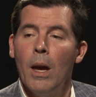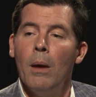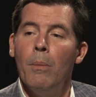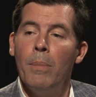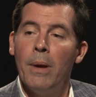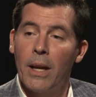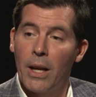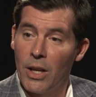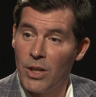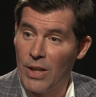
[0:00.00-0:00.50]

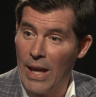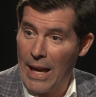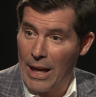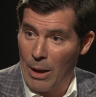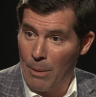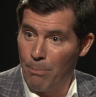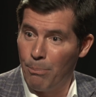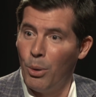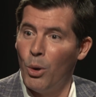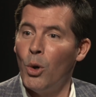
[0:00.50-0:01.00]
because they
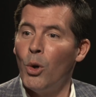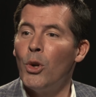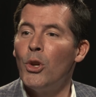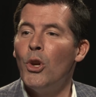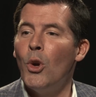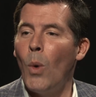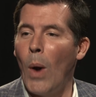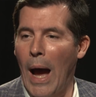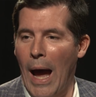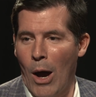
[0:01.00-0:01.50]
can pull
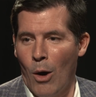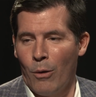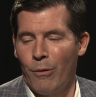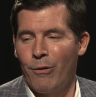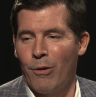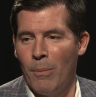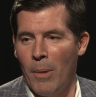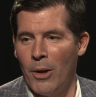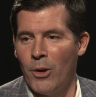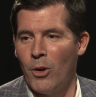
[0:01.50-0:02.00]
you out
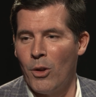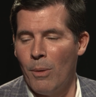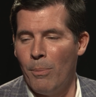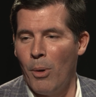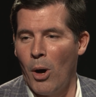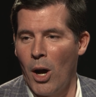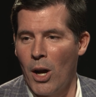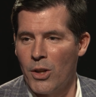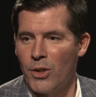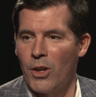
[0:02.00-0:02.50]
from under the
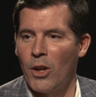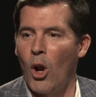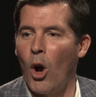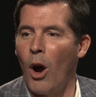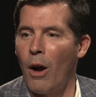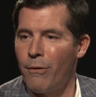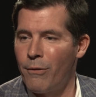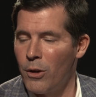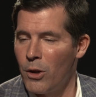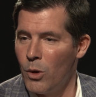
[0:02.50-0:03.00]
boss and
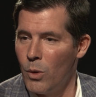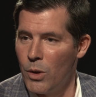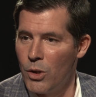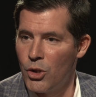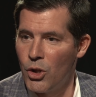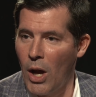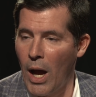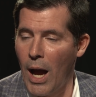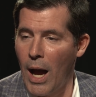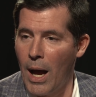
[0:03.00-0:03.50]
offer you a
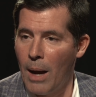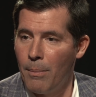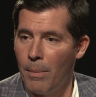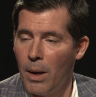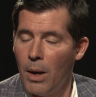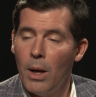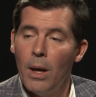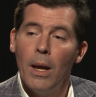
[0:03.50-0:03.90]
job.